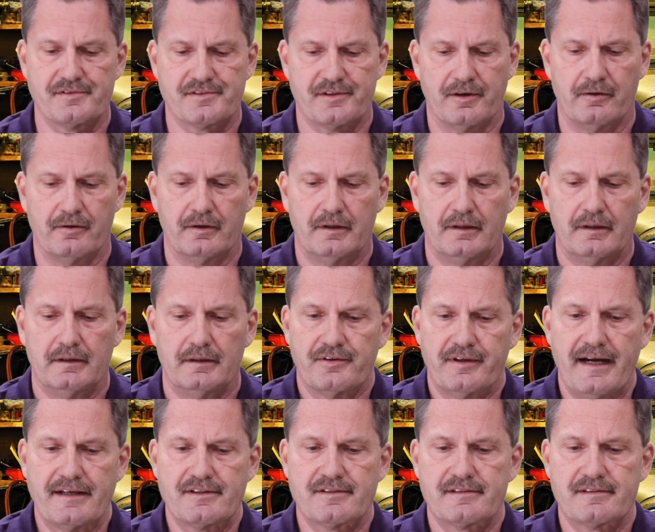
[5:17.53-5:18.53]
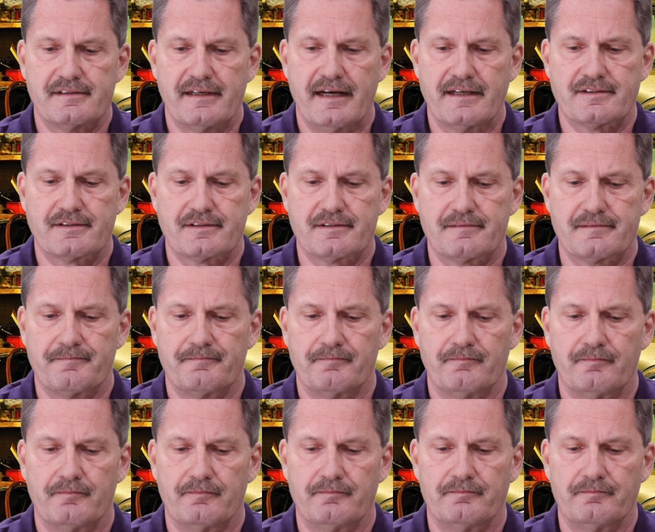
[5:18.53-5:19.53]
So that's
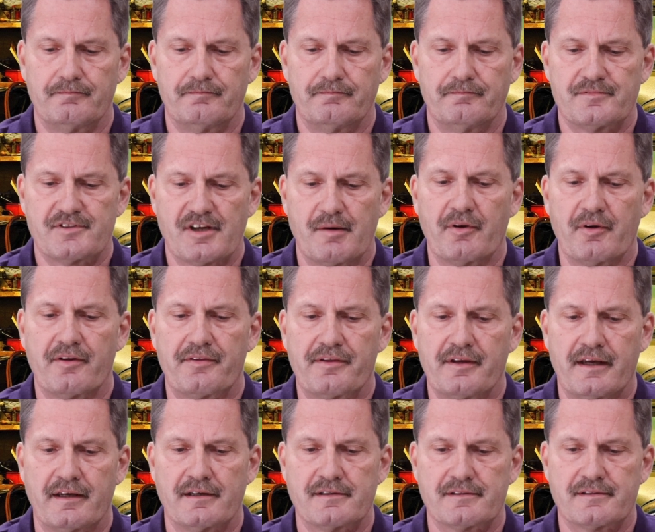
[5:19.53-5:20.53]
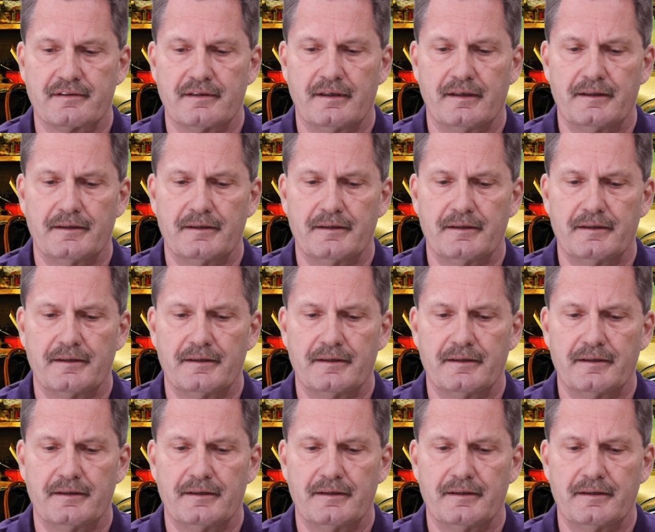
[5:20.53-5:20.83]
some of the things